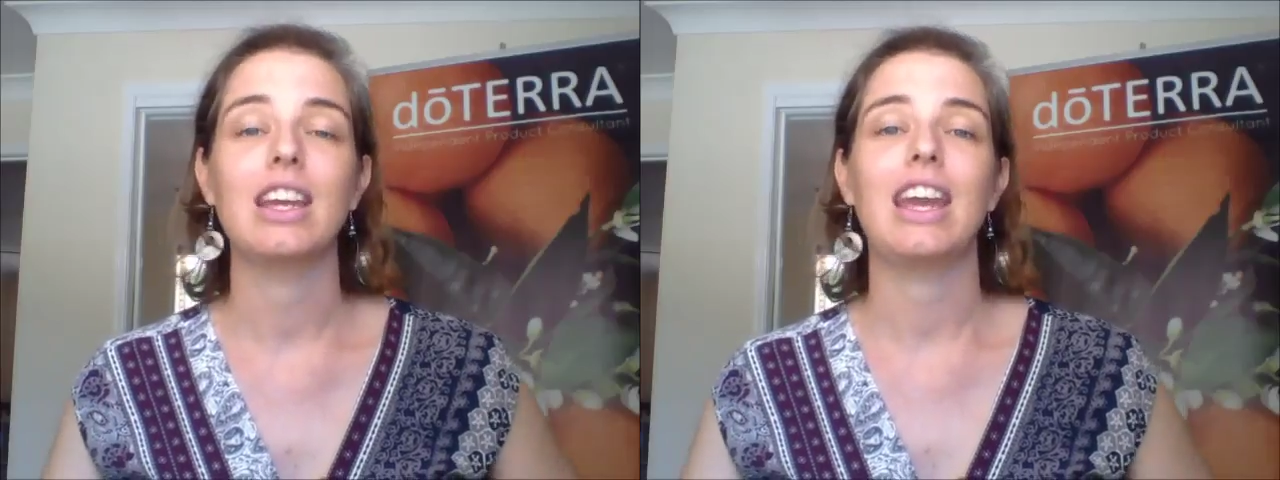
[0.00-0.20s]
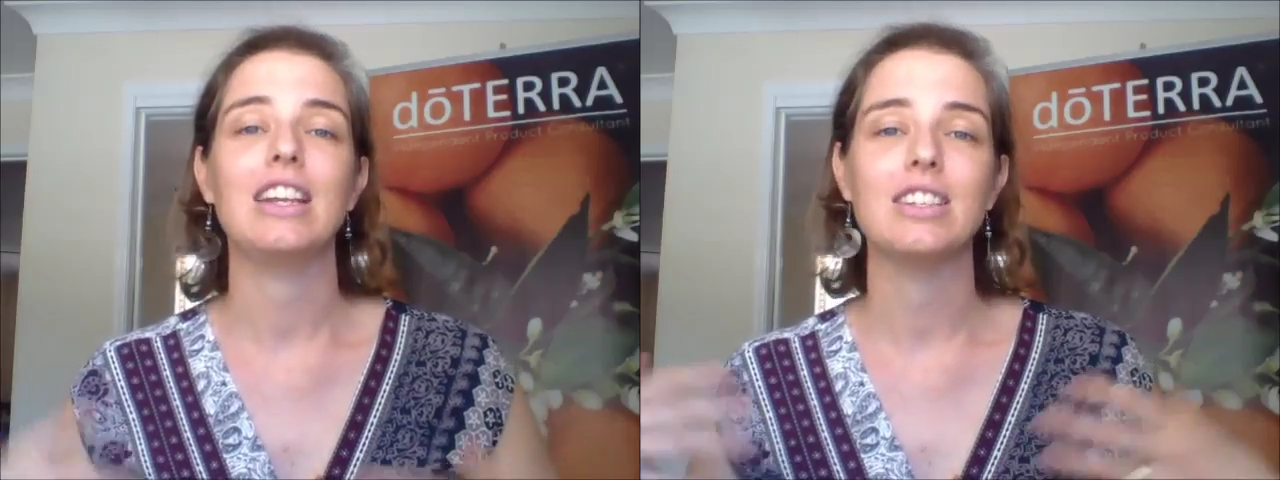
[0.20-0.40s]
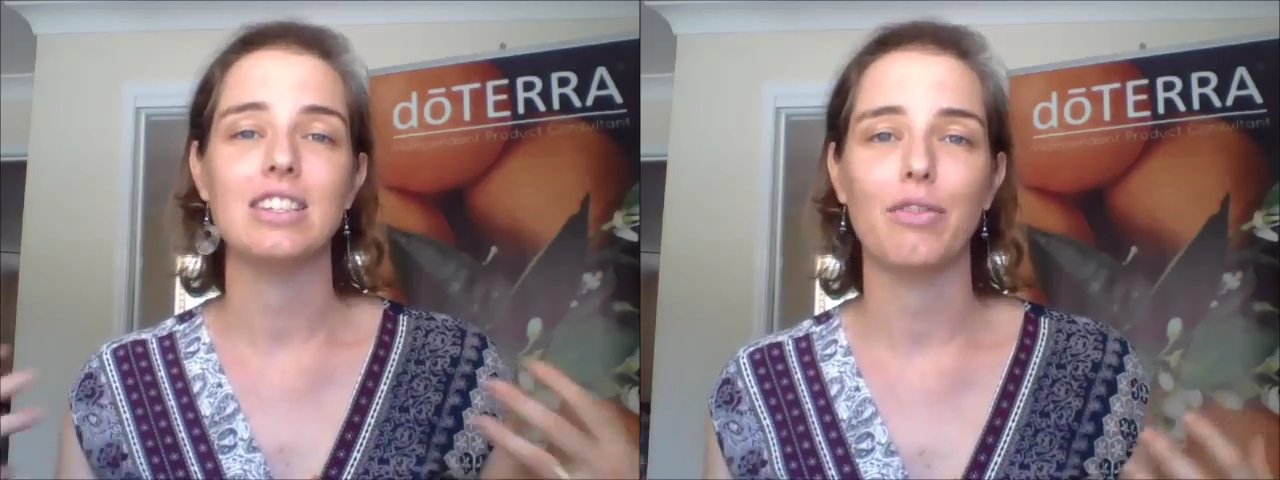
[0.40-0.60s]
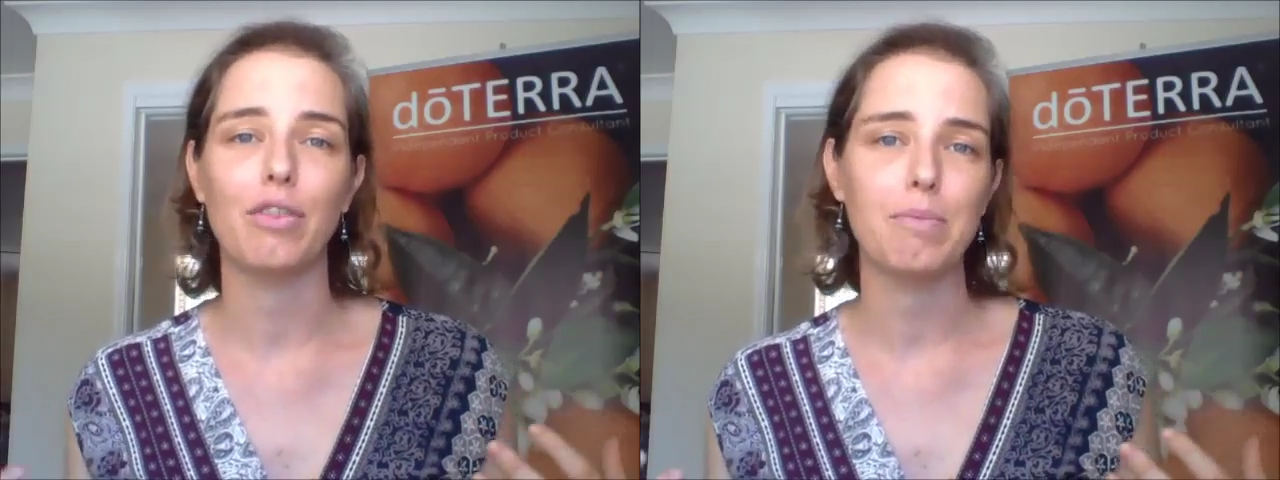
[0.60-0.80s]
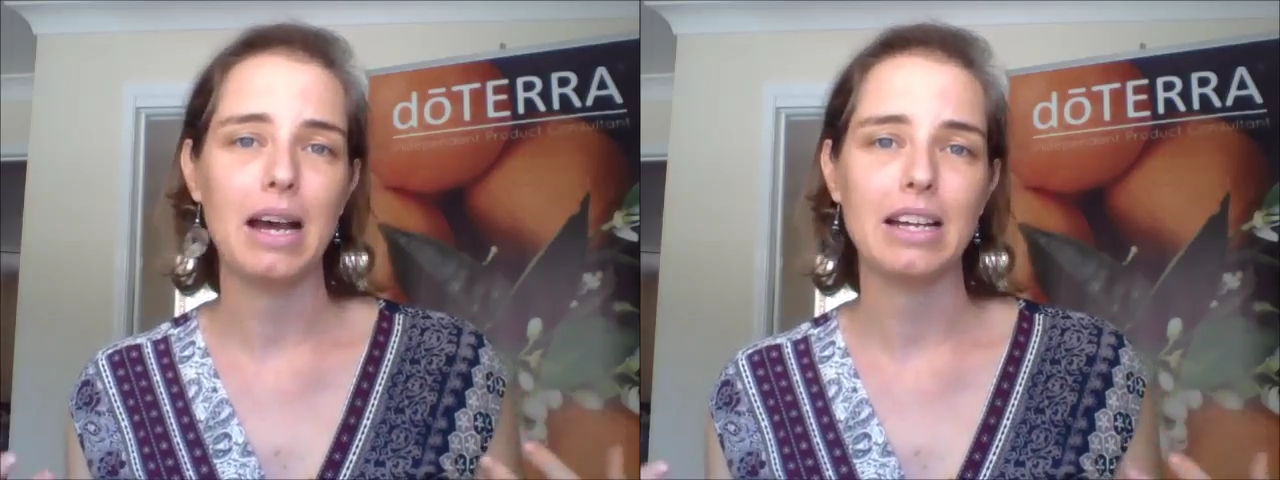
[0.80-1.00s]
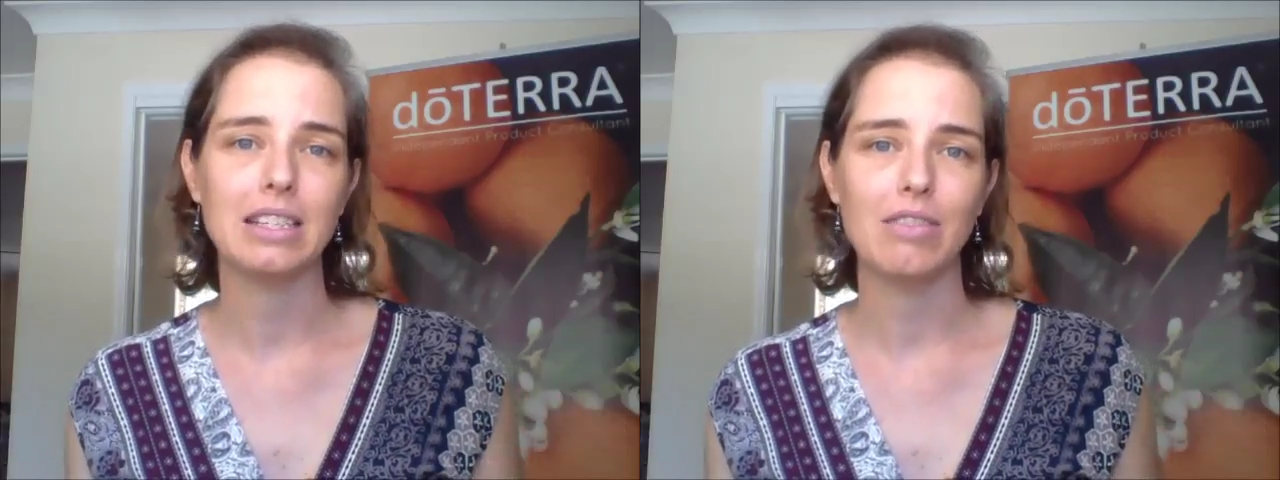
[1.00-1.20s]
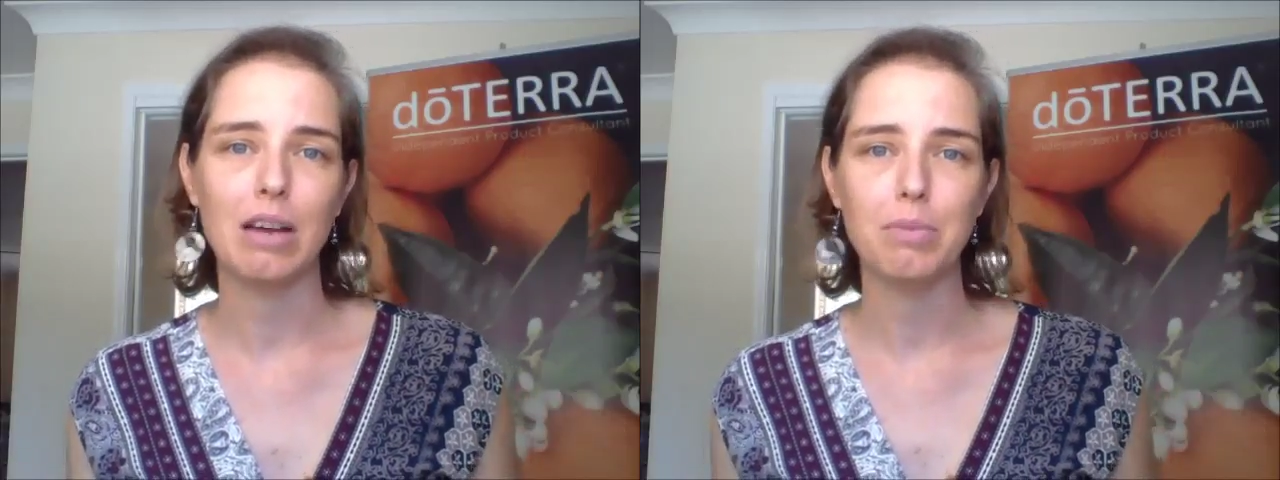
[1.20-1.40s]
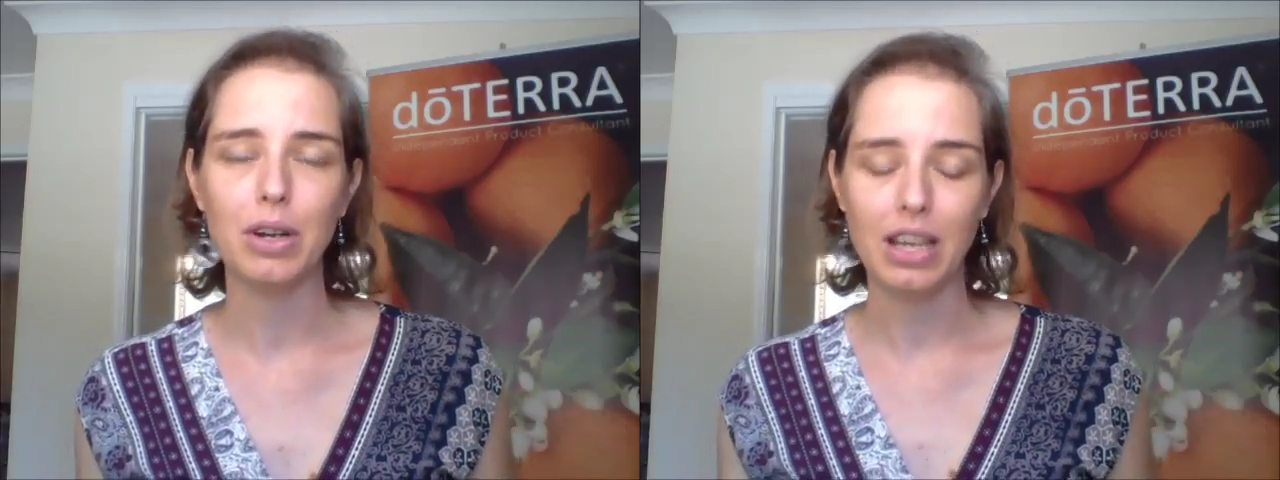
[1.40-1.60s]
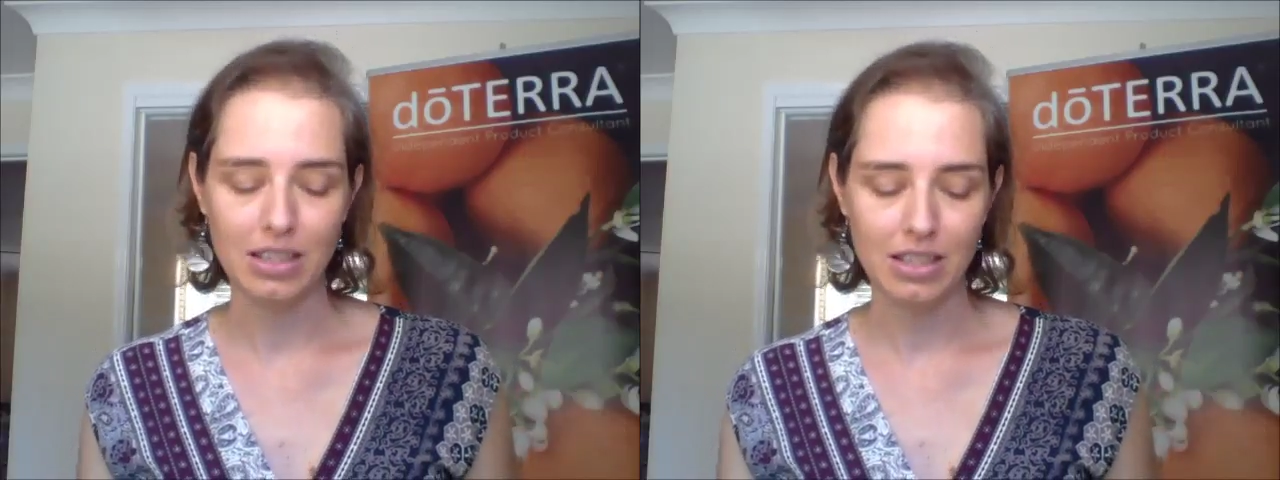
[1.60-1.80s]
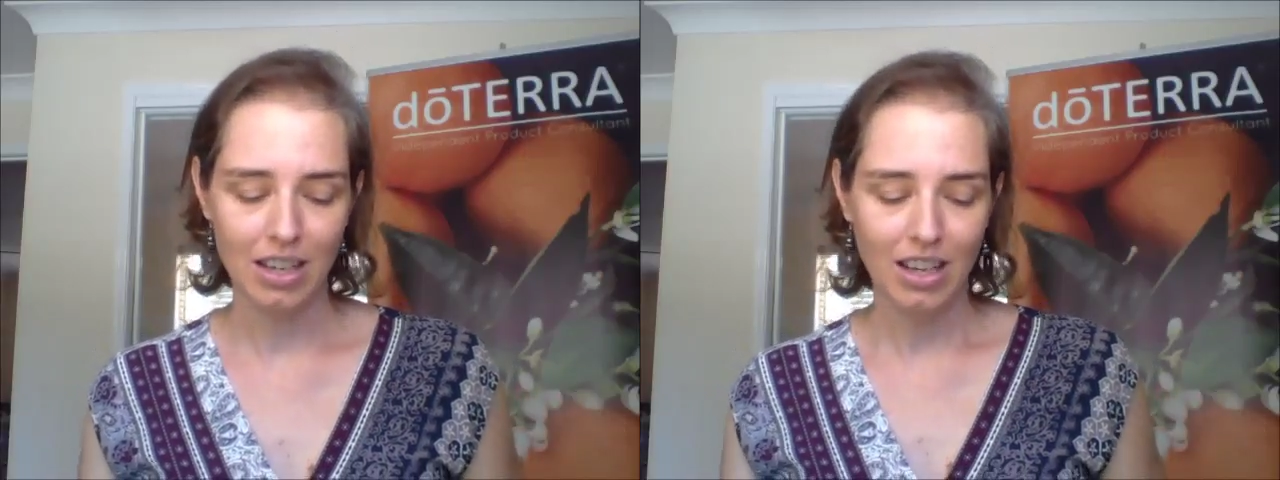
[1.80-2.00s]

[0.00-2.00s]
into different parts of our bodies.